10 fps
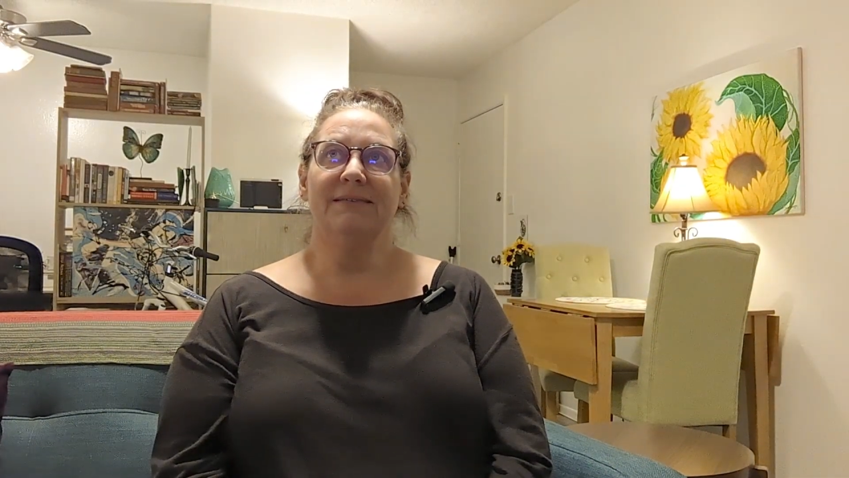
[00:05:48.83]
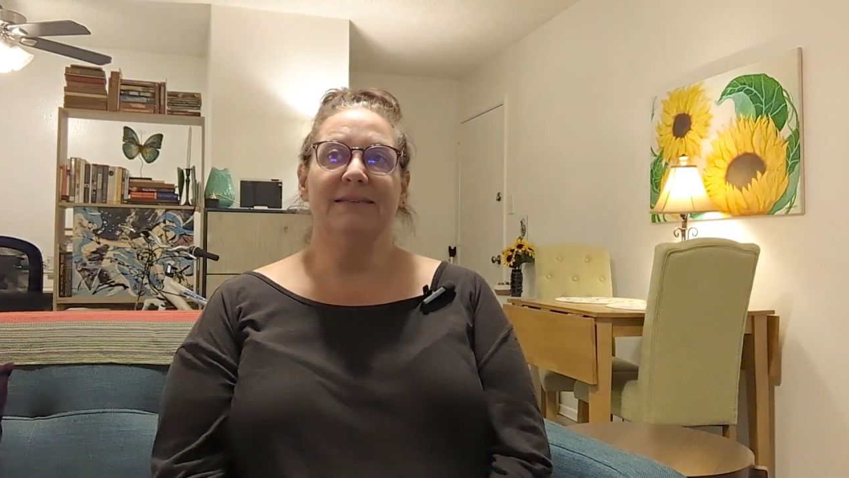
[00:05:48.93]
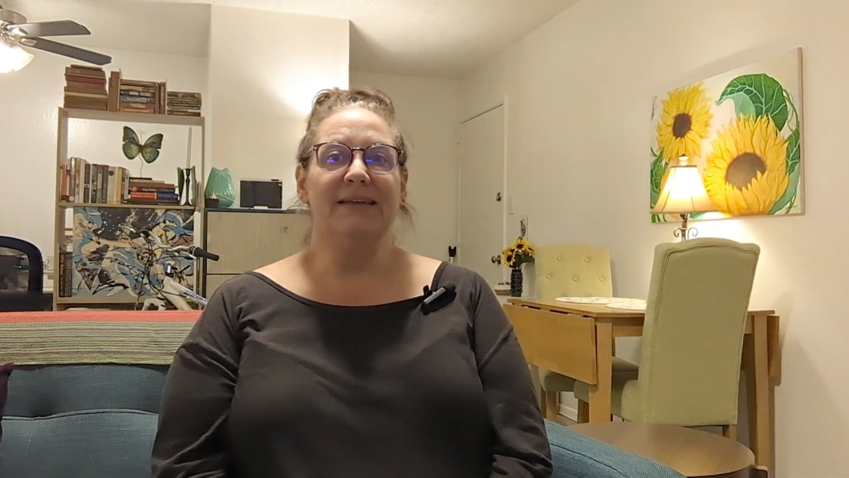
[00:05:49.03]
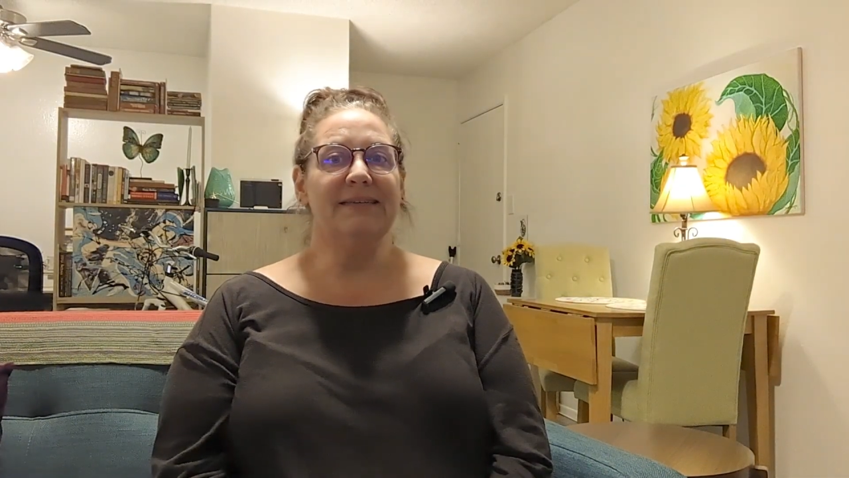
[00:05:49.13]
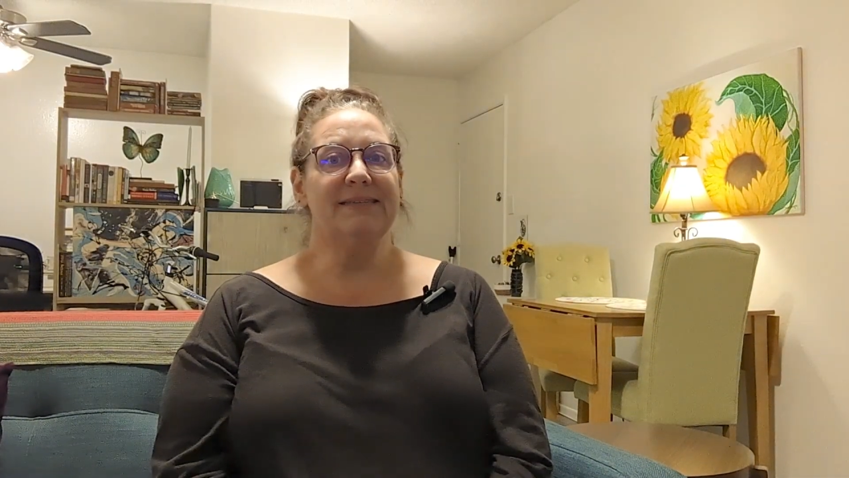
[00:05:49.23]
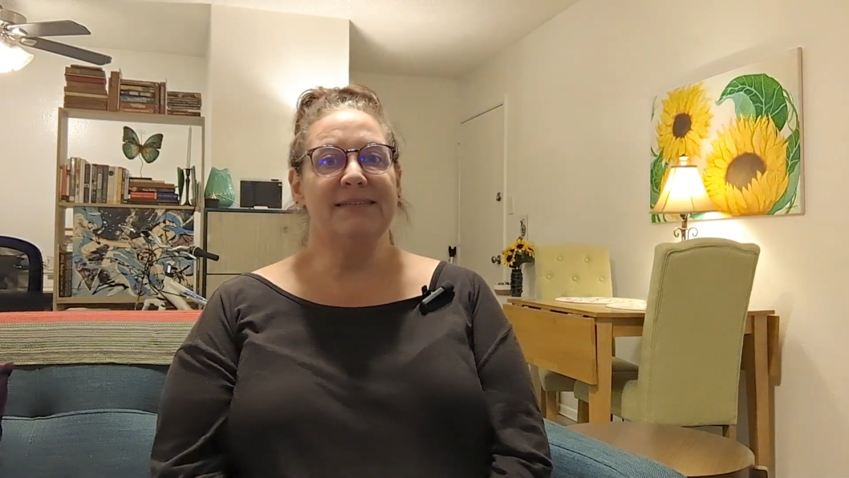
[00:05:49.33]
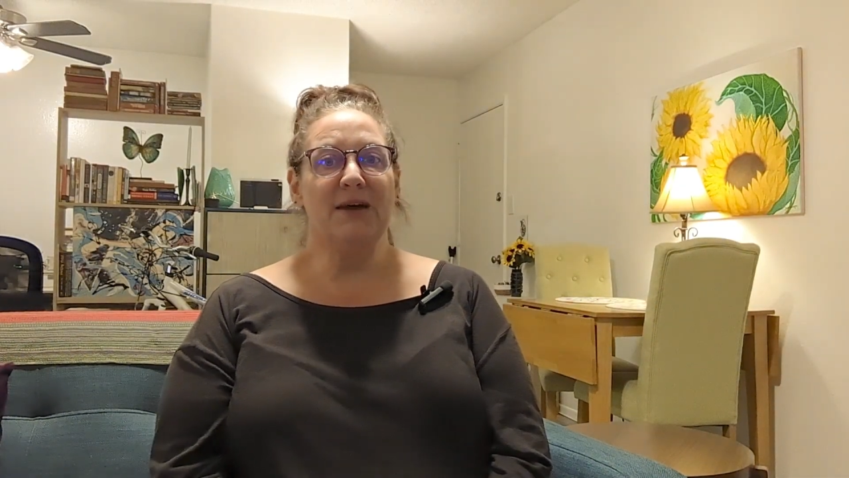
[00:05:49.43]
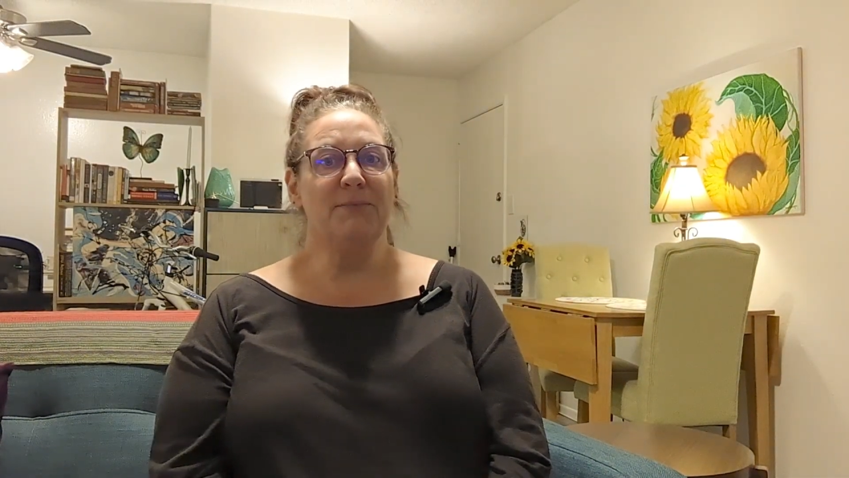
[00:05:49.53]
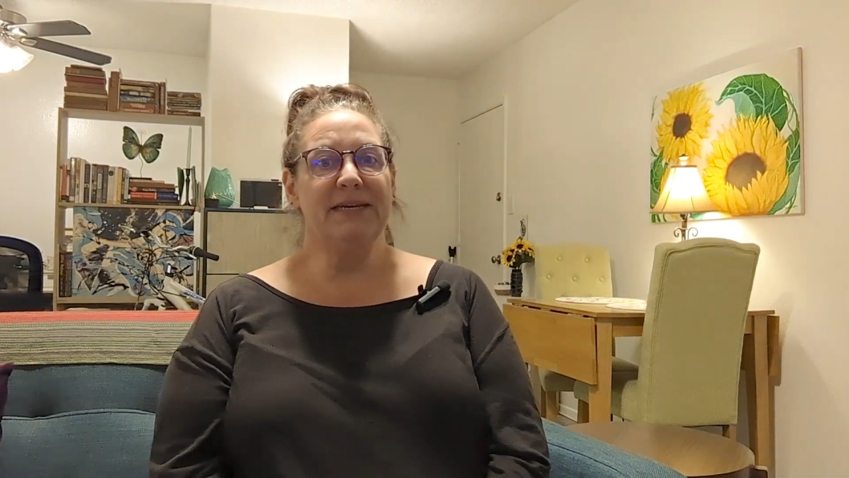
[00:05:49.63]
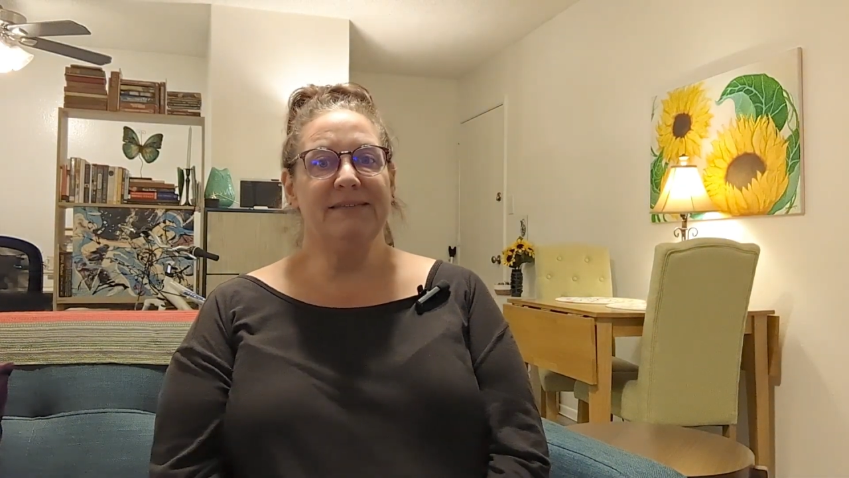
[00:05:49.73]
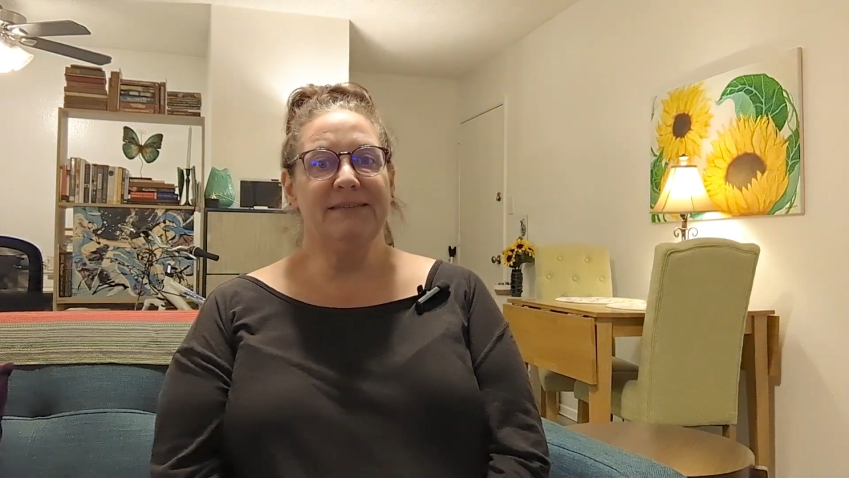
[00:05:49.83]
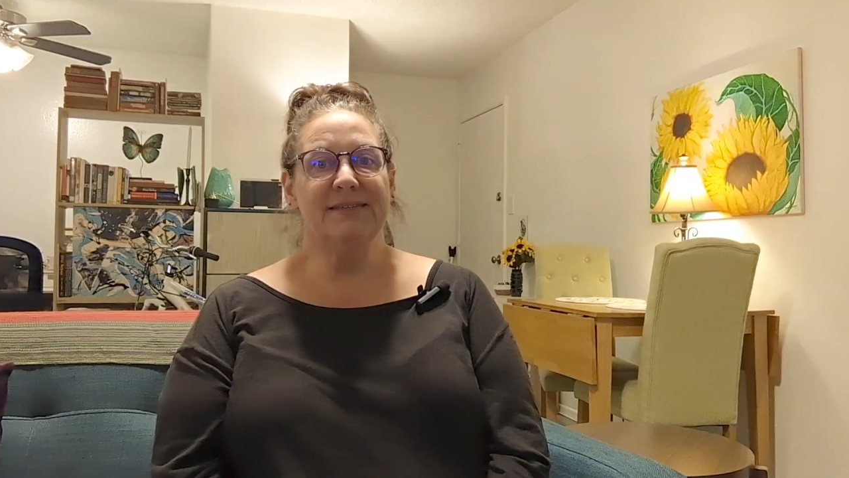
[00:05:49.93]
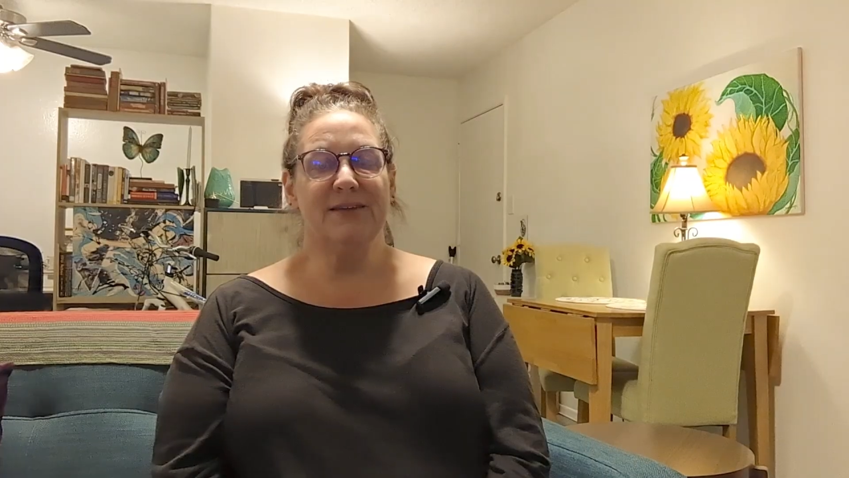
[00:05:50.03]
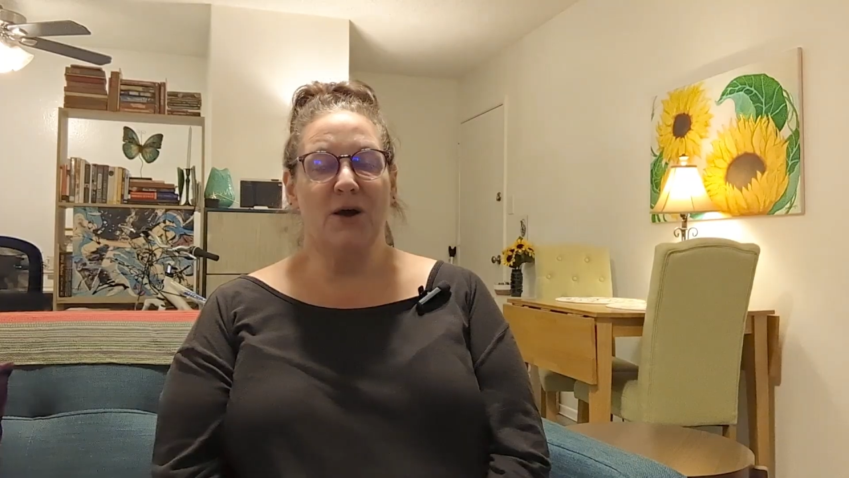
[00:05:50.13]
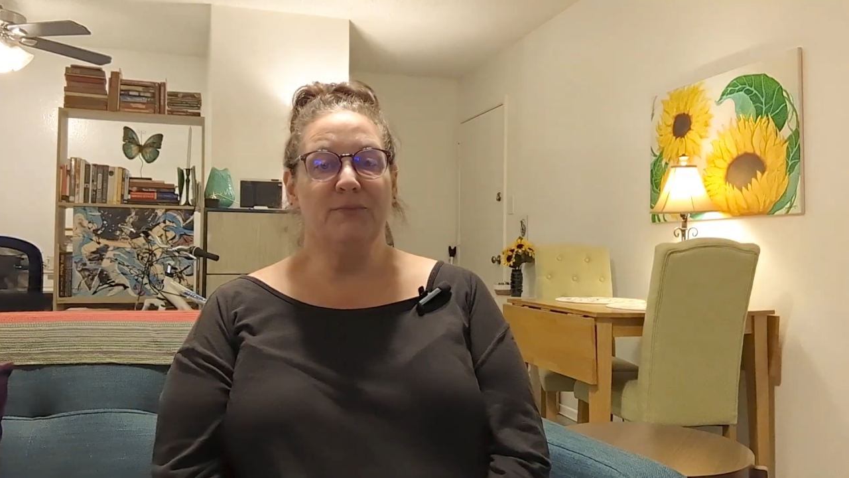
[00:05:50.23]
like stomach
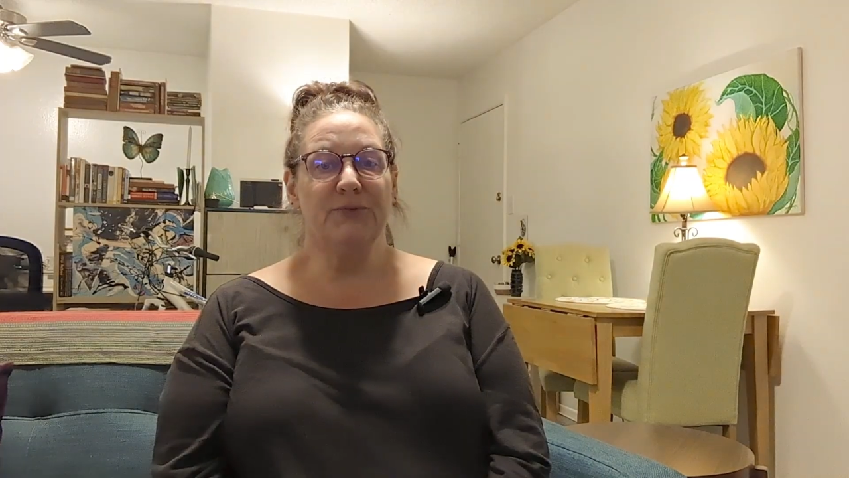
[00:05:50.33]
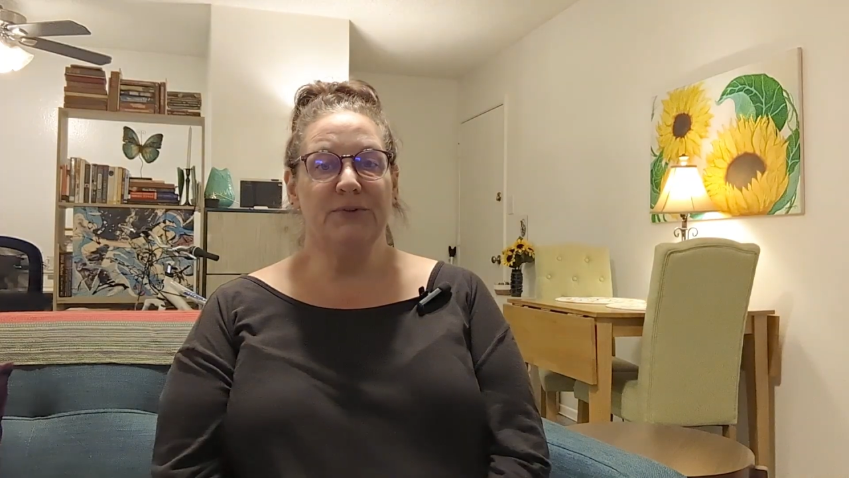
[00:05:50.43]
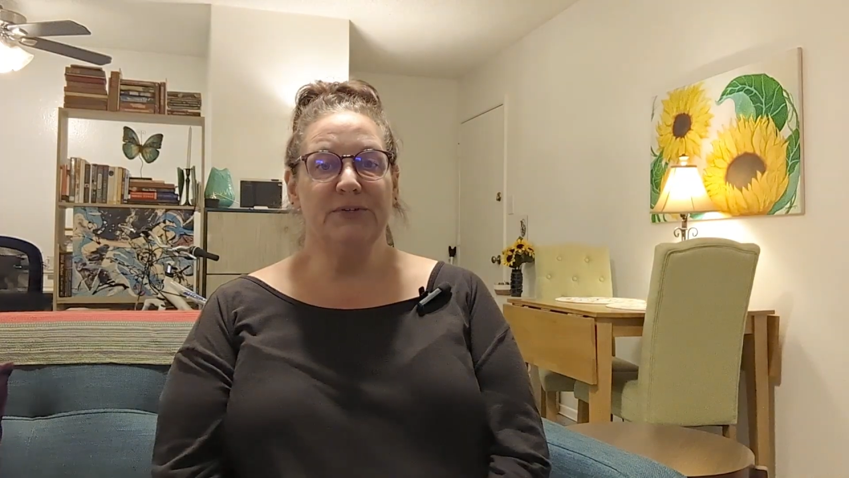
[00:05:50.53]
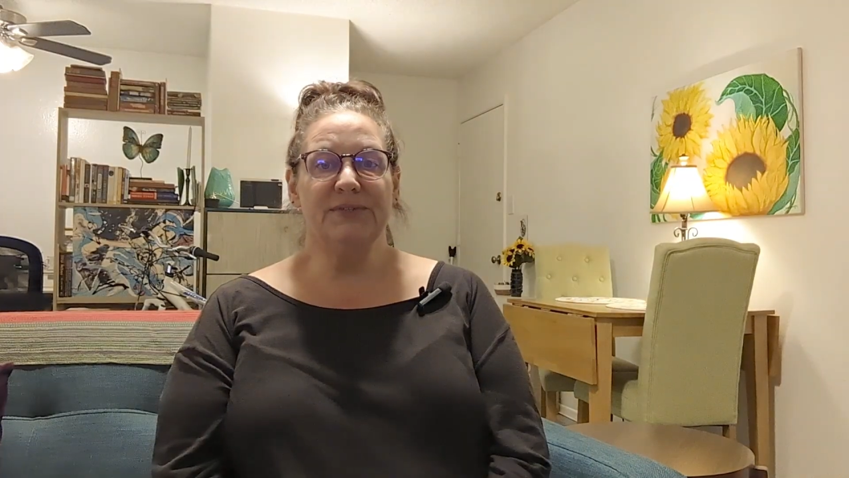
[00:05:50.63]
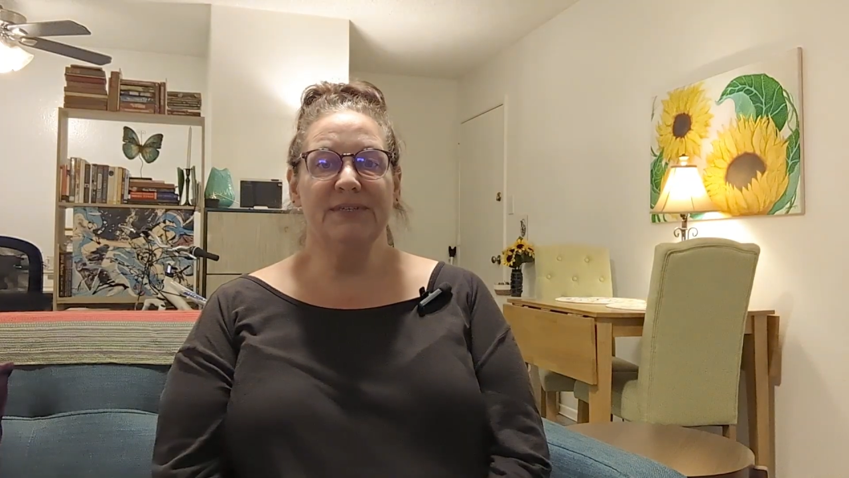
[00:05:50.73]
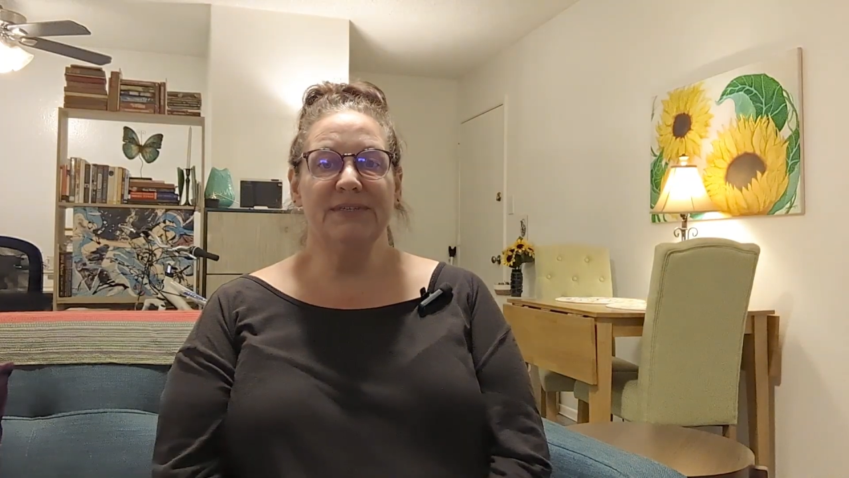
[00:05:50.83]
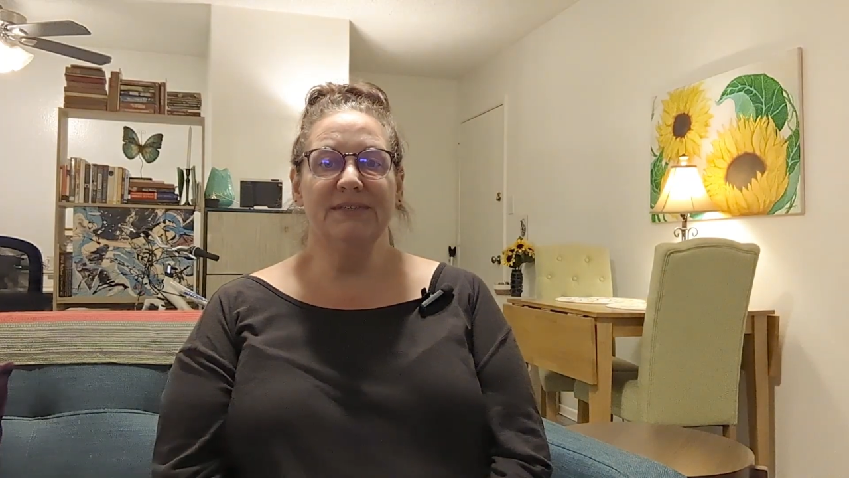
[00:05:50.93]
discomfort